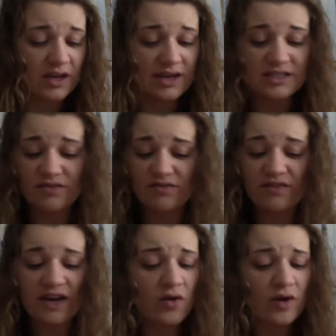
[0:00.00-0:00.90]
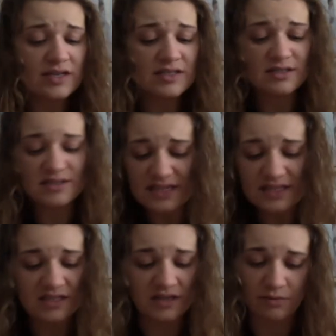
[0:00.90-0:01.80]
"It's a very
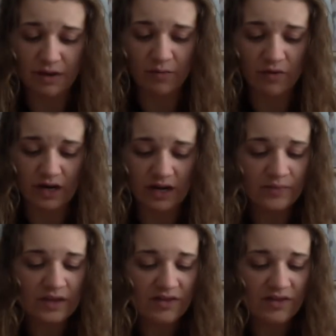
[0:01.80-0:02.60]
distant memory.